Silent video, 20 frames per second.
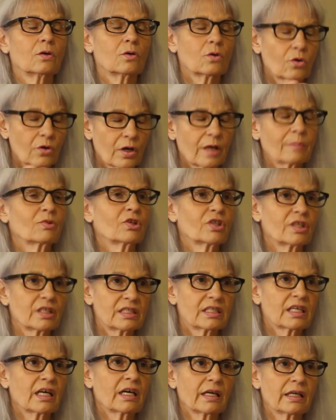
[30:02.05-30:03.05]
or I'm going to
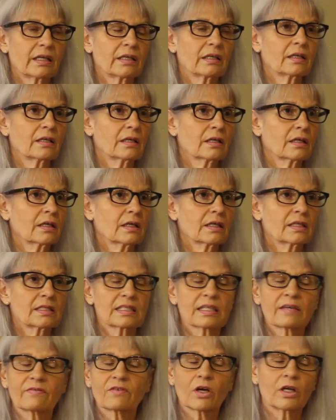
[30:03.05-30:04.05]
die
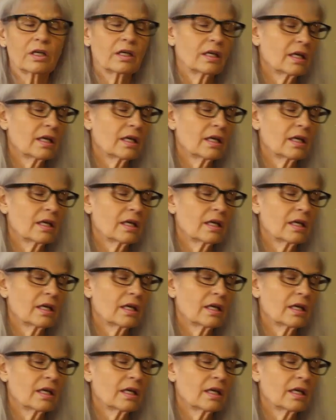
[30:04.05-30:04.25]
because I've got